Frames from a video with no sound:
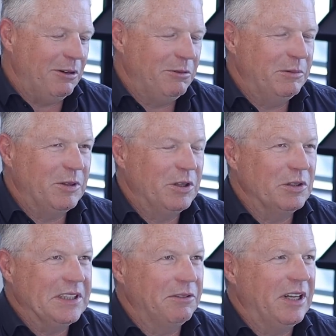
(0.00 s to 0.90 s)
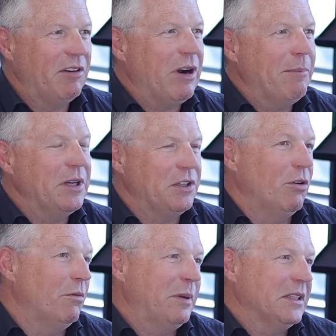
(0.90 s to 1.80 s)
Well, we won't go down that rabbit
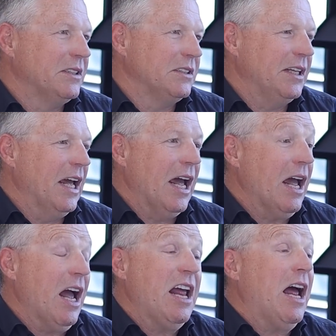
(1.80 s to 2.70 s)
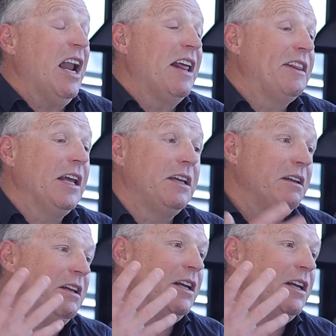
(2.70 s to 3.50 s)
hole, but yeah, I think